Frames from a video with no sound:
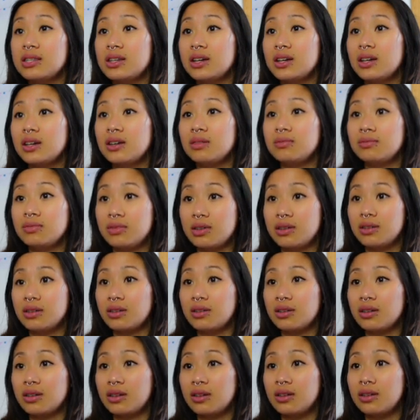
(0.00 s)
them,
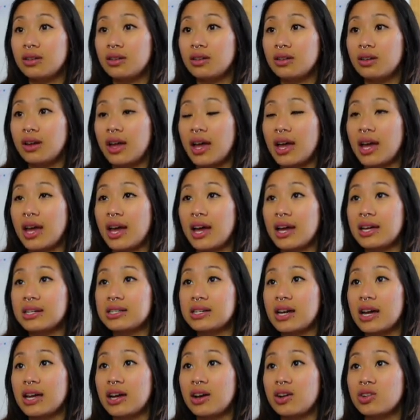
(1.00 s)
and
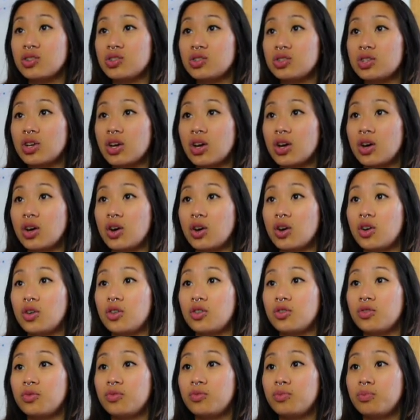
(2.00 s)
I
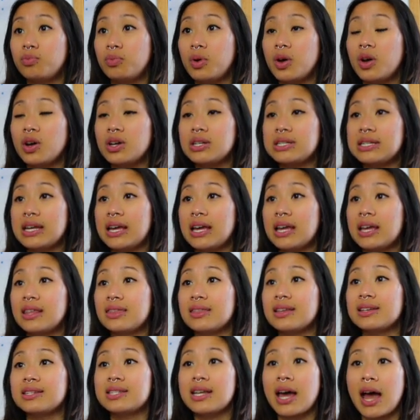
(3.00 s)
also put in
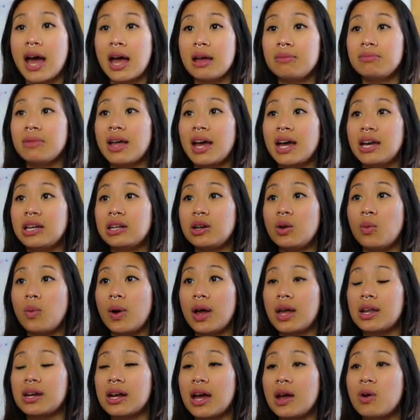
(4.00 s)
the timeline
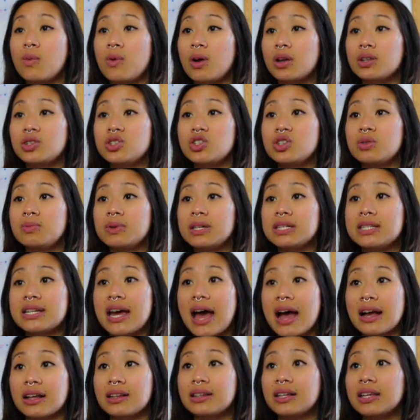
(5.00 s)
when I want to be
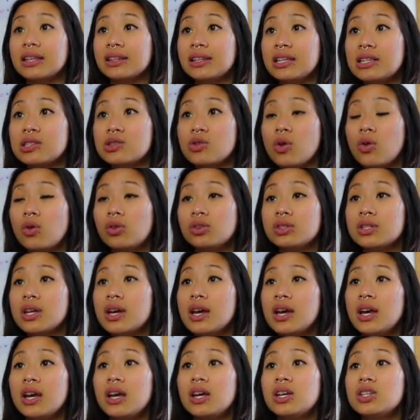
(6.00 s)
tackling these goals.
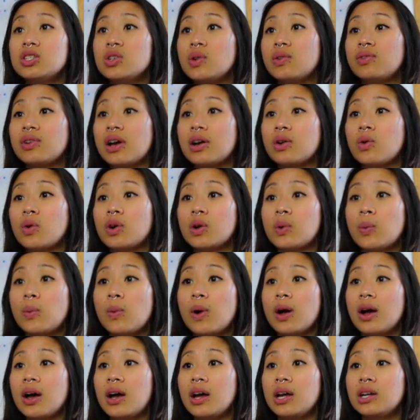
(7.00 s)
So I've got quarter
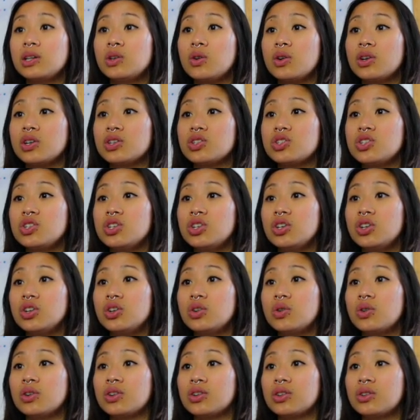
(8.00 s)
1, quarter 2,
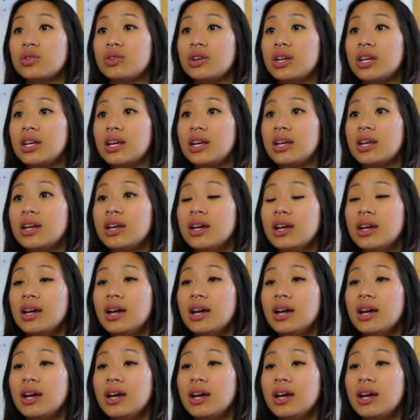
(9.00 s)
quarter 3,